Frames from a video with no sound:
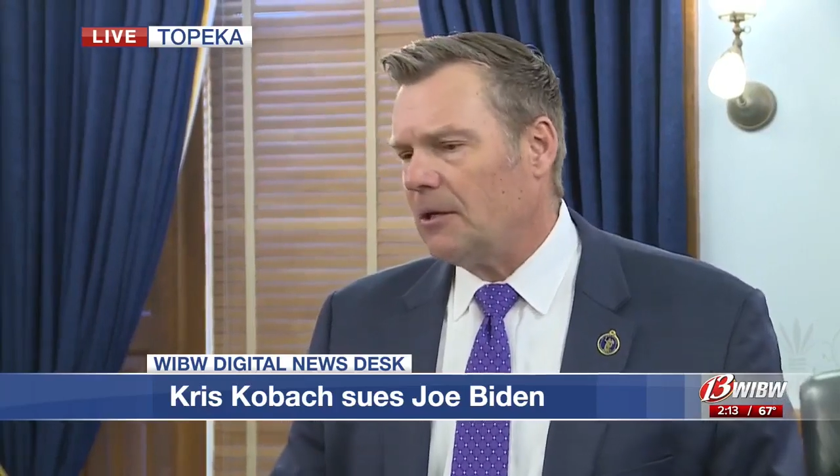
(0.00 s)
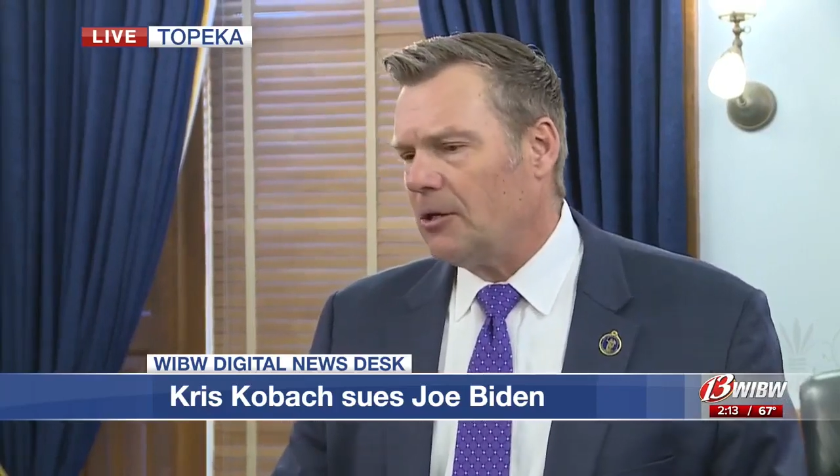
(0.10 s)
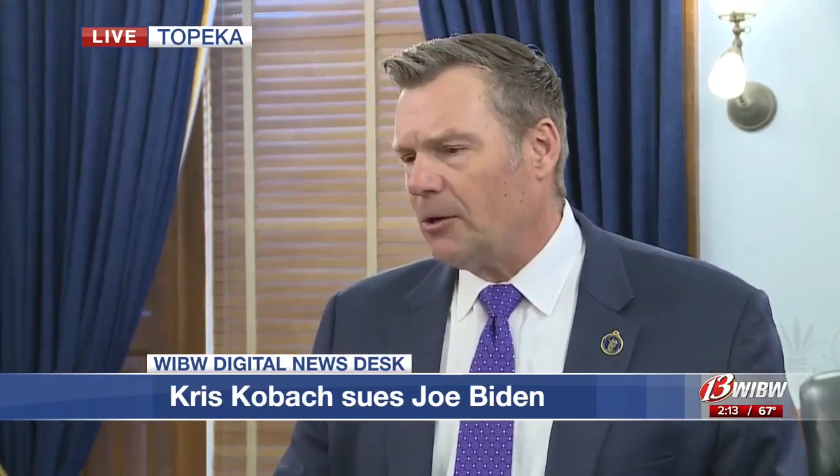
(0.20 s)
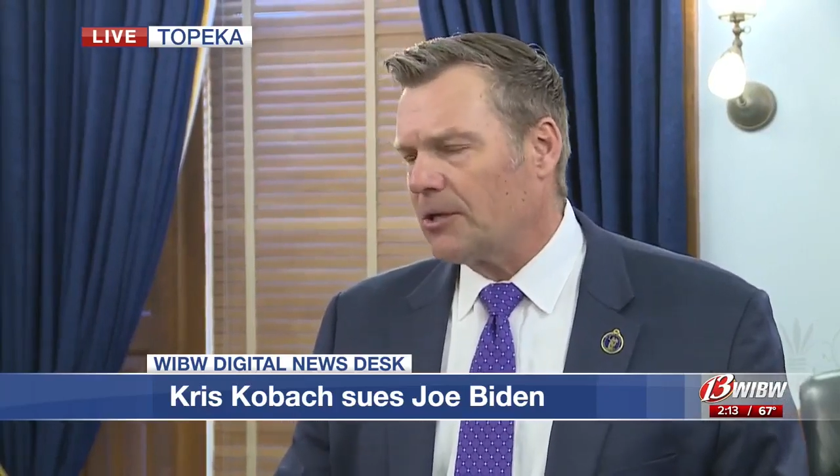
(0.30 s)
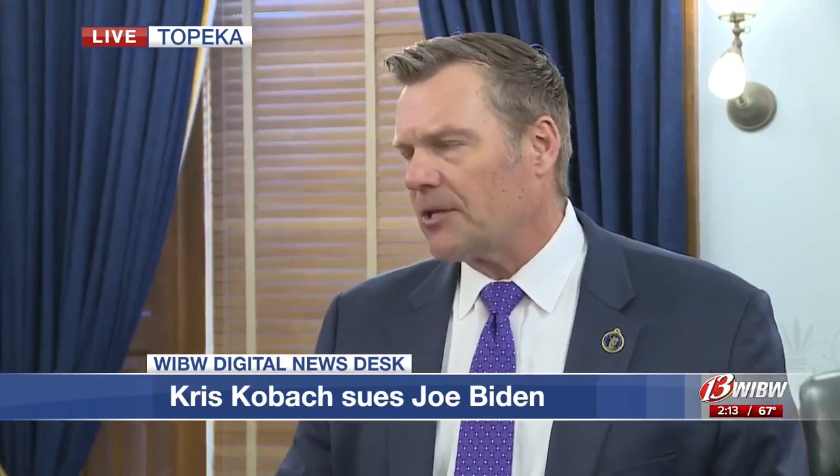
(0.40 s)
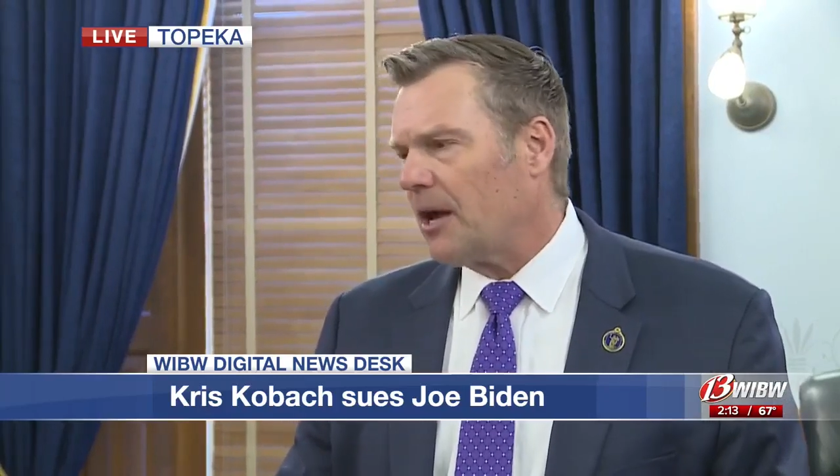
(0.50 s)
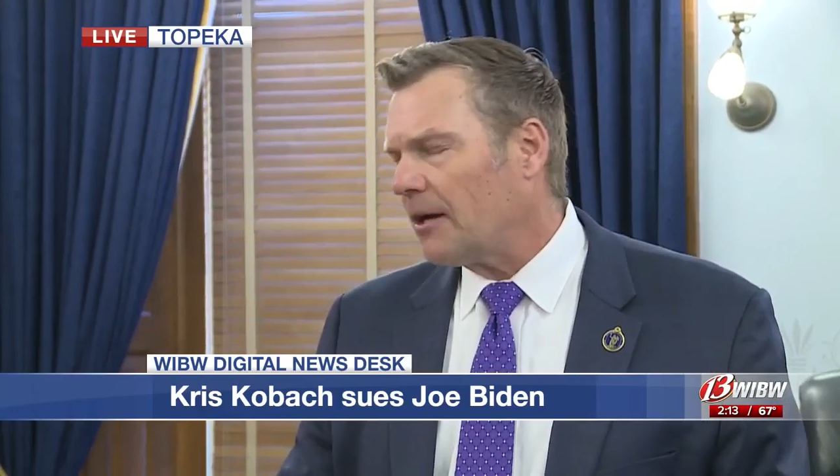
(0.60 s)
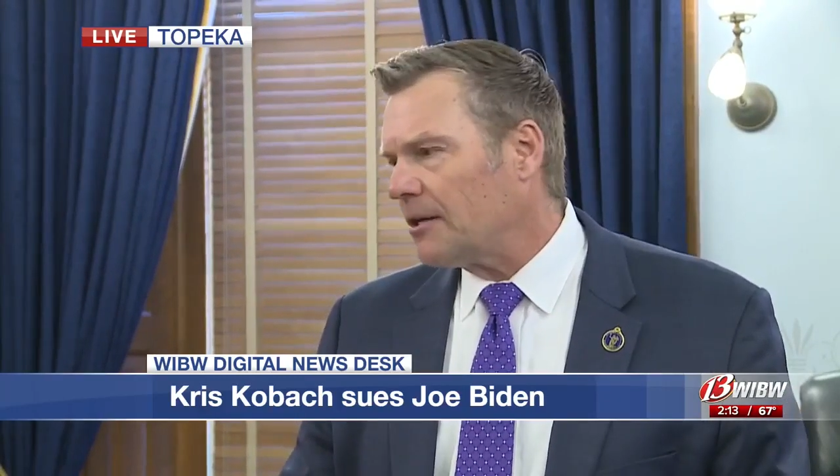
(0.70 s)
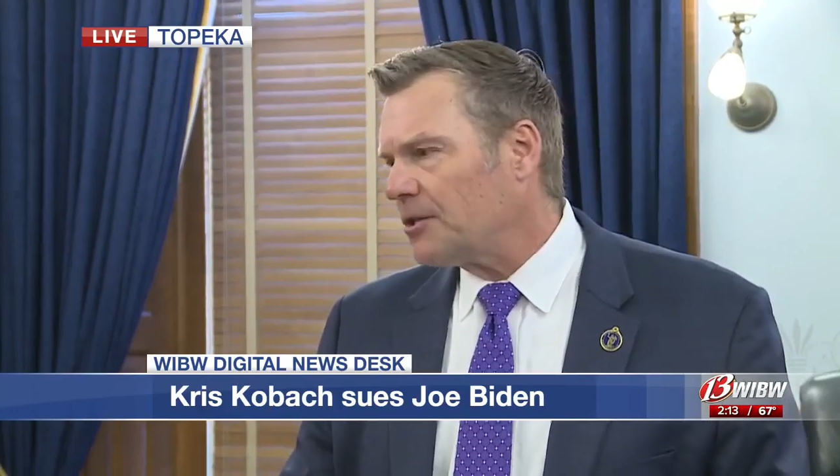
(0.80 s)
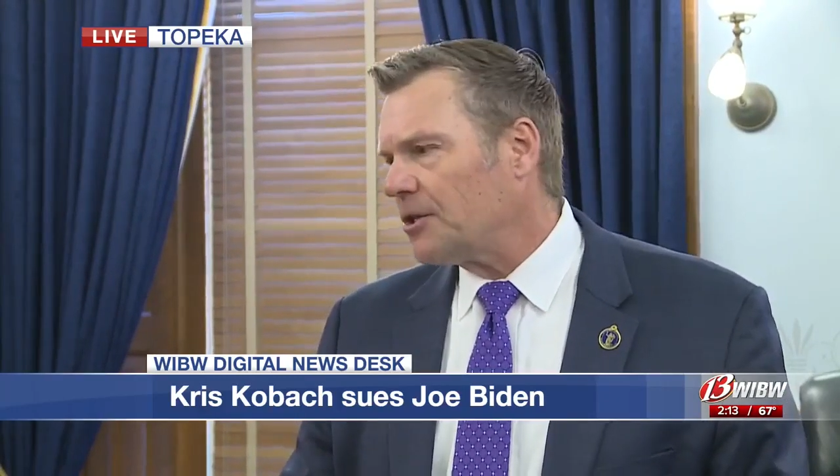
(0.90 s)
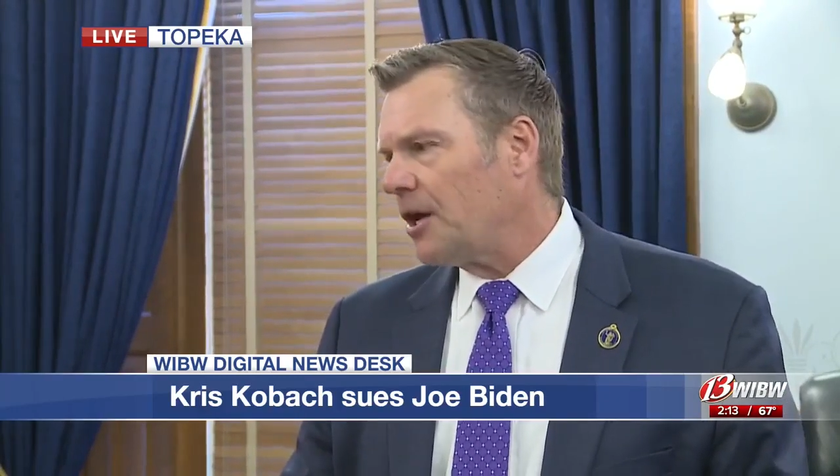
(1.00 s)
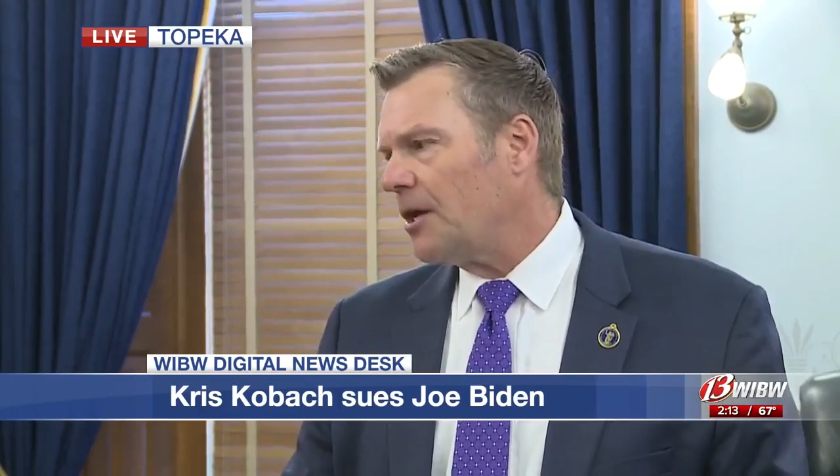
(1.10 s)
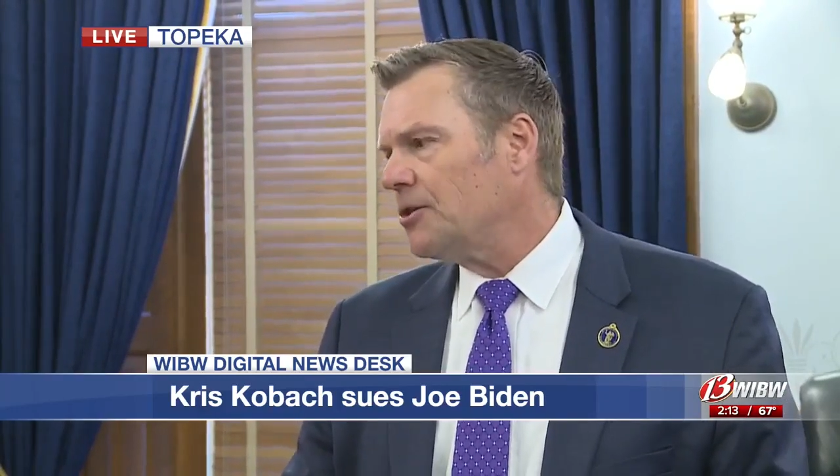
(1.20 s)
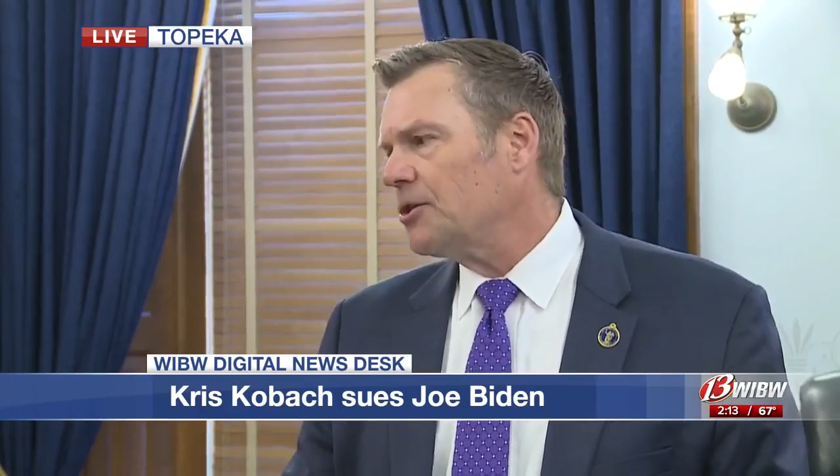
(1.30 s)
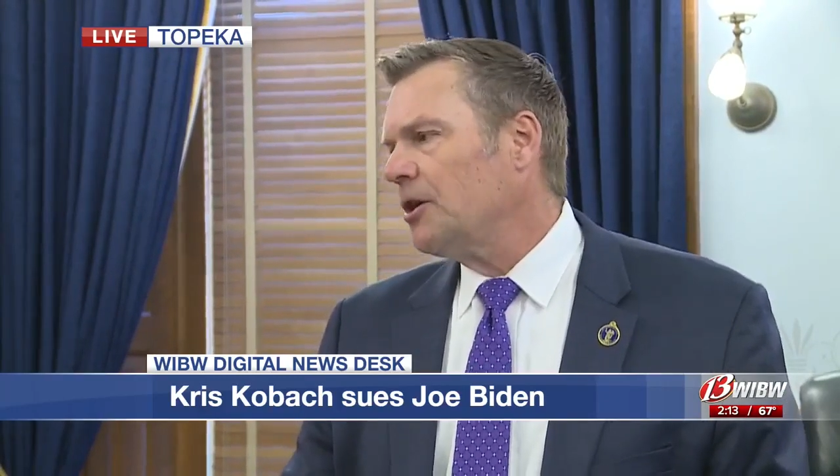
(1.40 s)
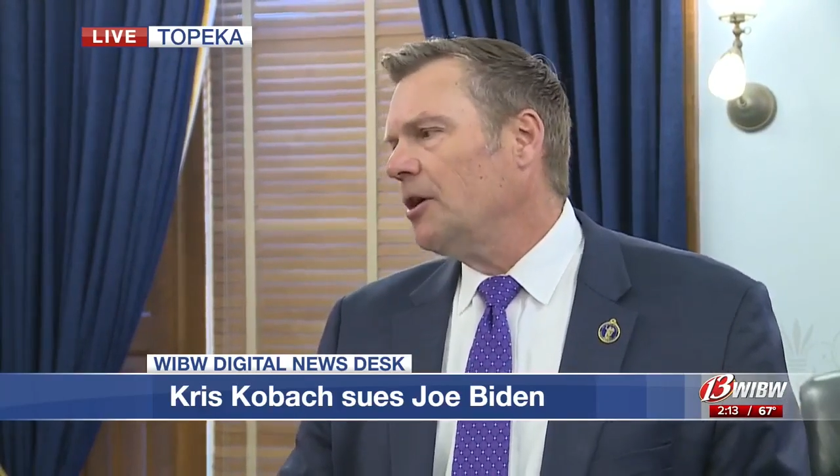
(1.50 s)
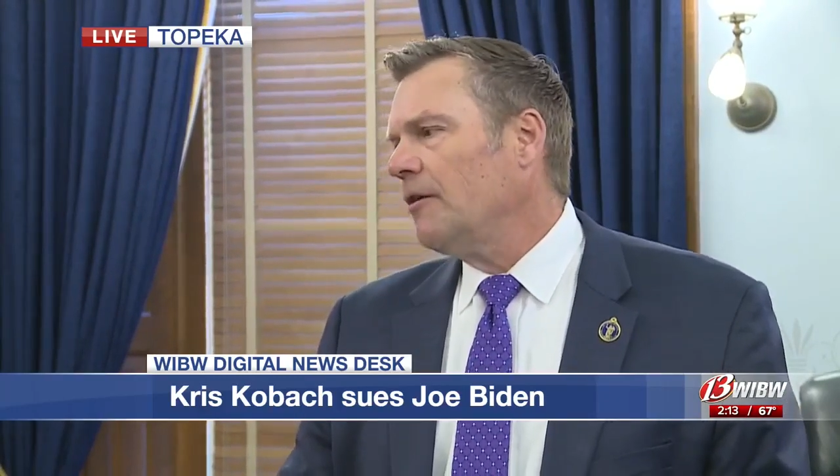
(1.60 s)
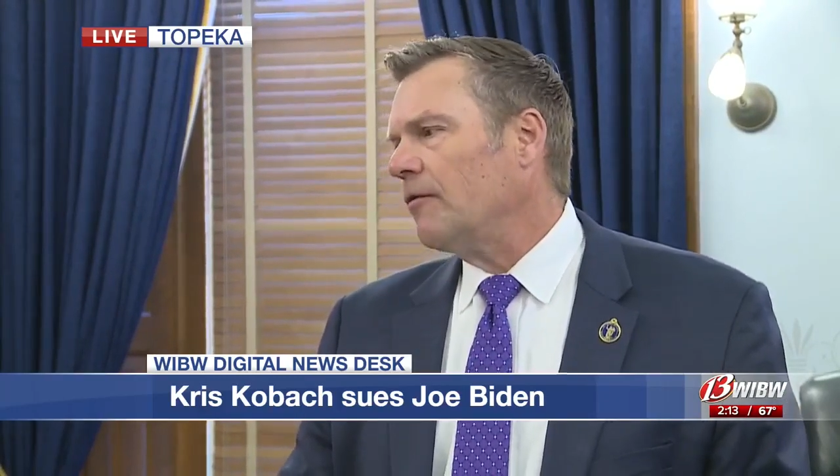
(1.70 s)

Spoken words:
the New York Stock Exchange